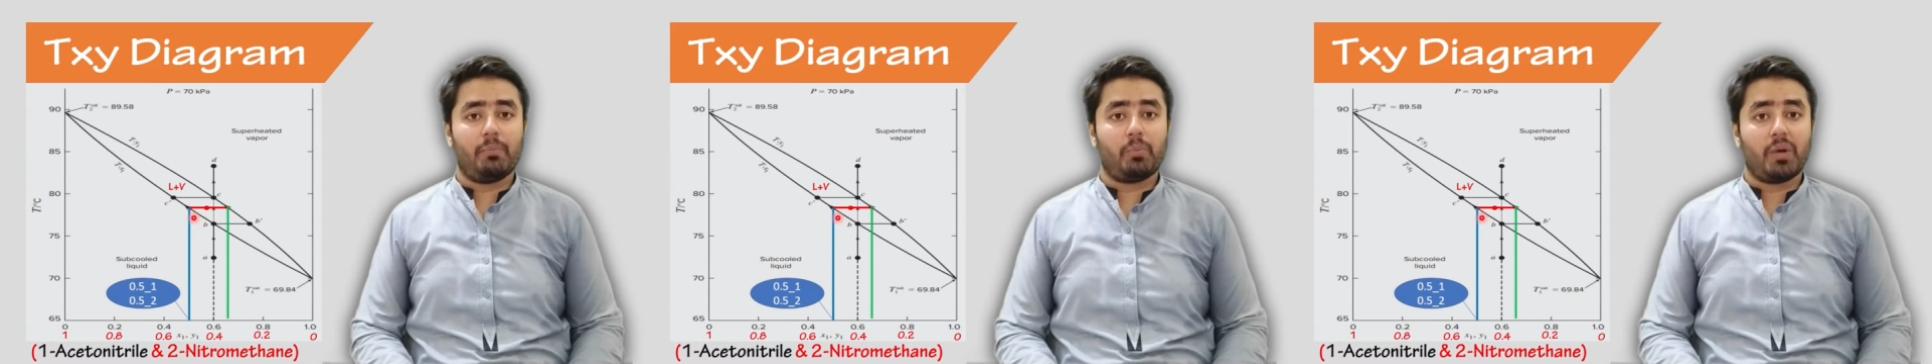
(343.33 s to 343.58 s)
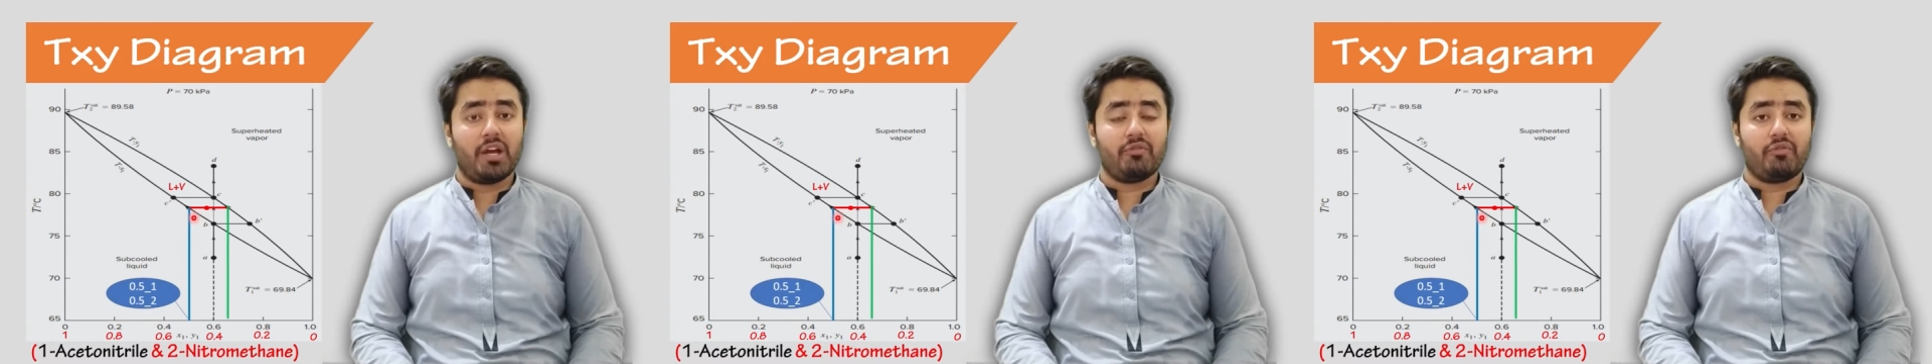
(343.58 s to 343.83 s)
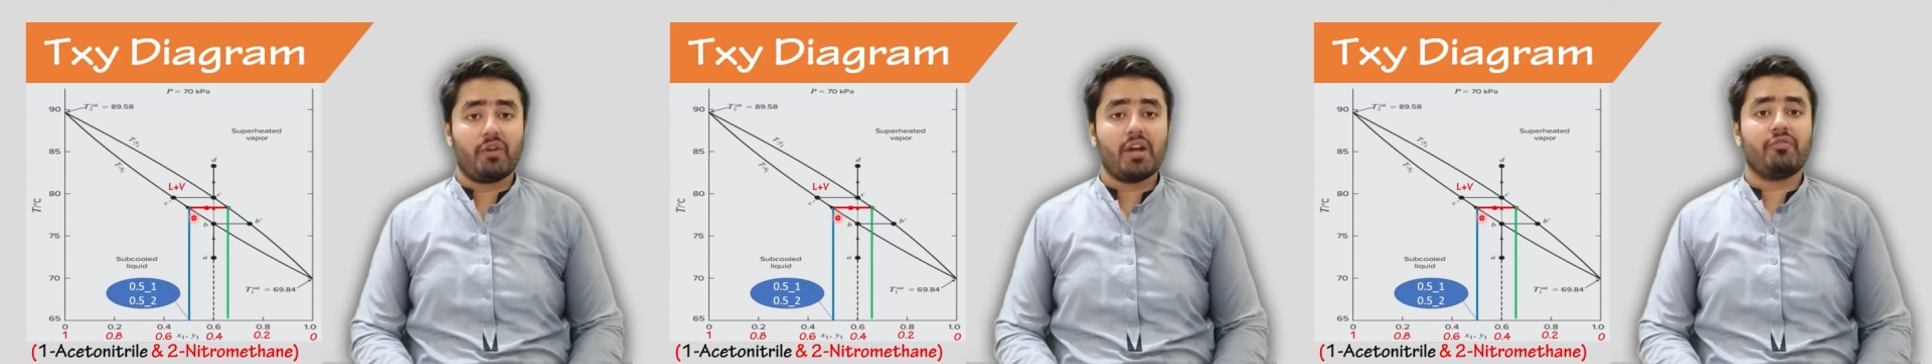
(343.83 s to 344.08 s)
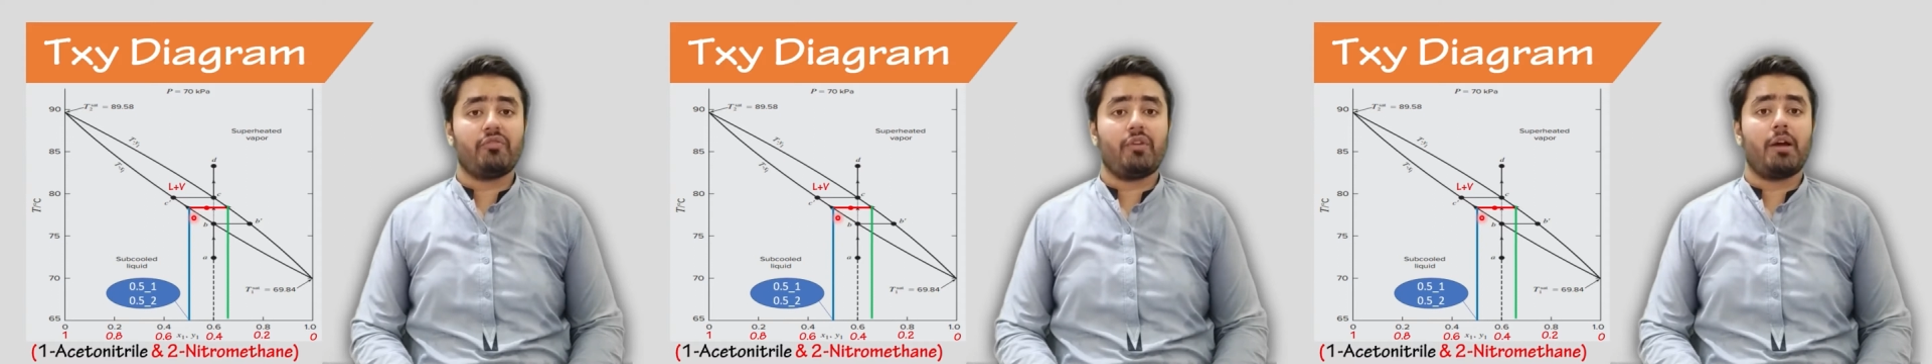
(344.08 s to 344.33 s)
and
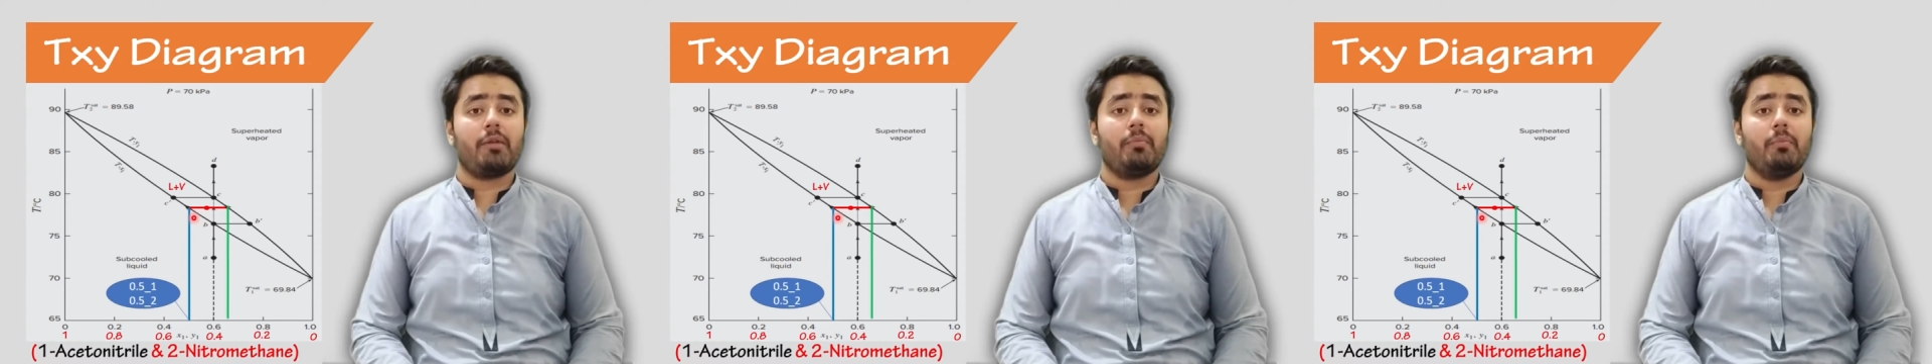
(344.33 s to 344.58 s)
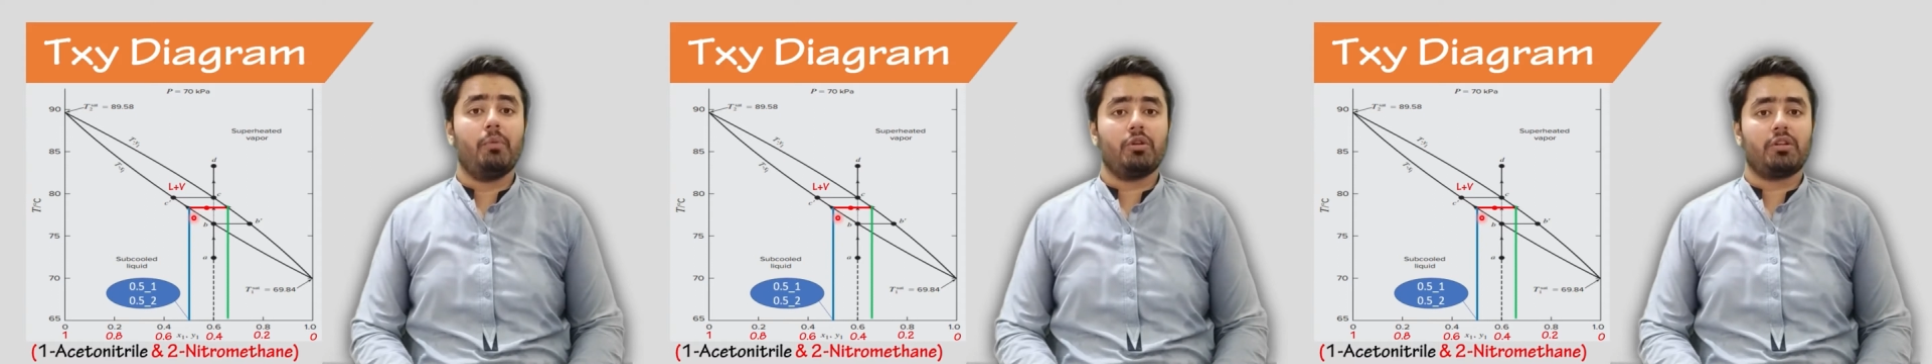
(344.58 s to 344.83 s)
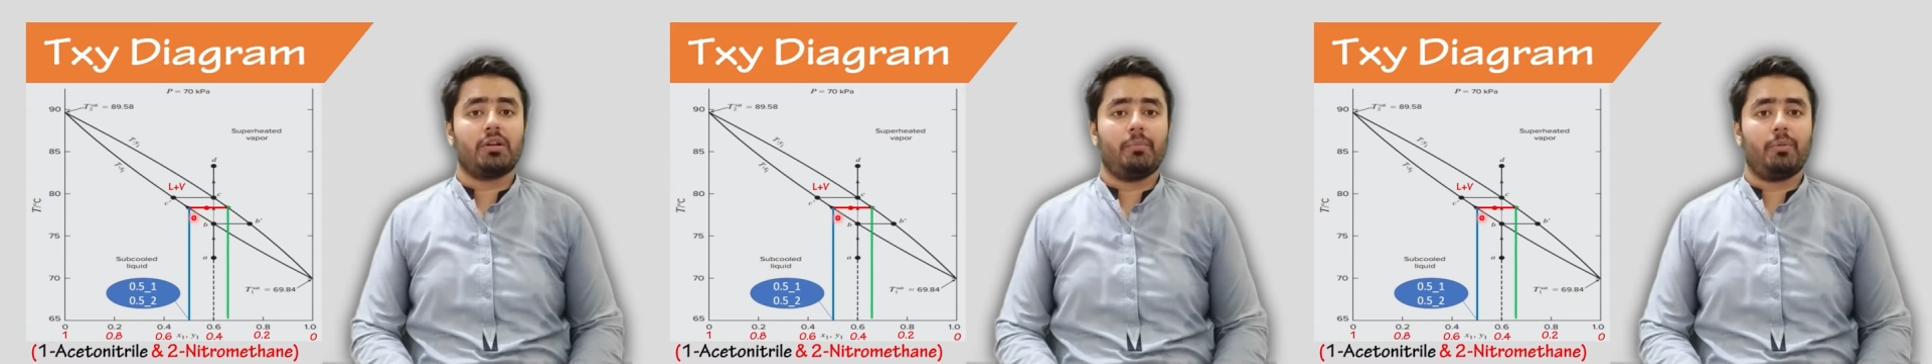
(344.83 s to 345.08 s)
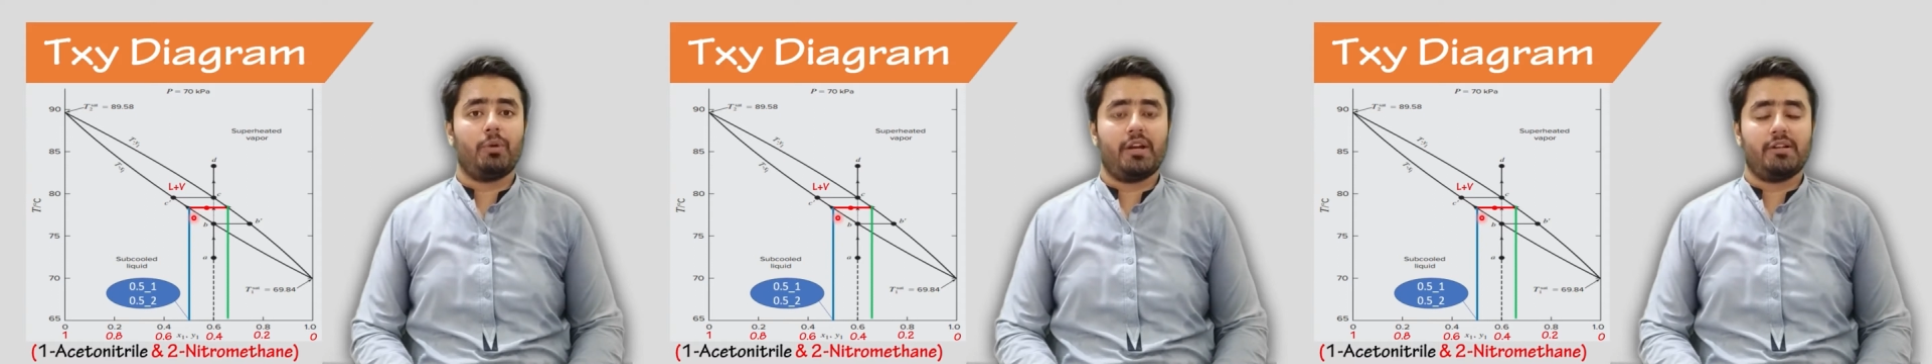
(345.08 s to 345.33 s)
0.5 for both
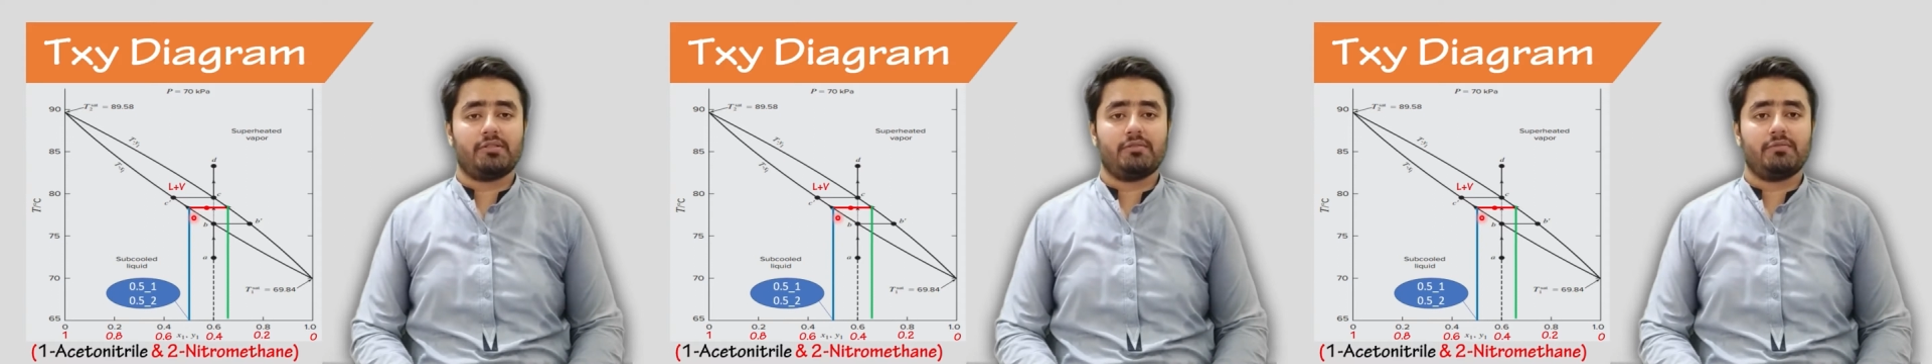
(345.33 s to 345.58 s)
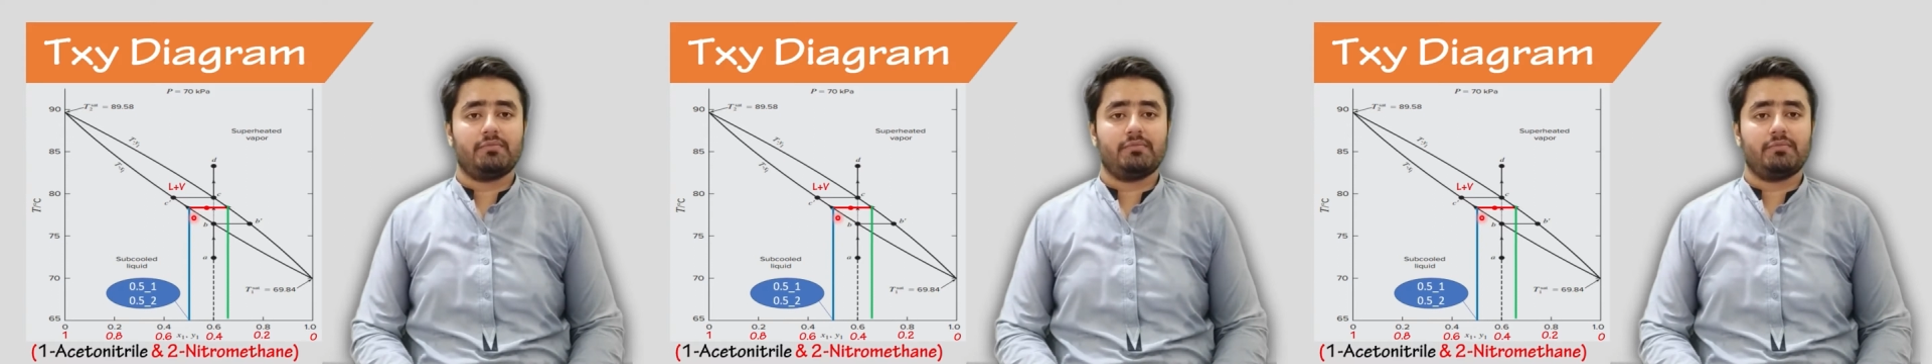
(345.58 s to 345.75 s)
components.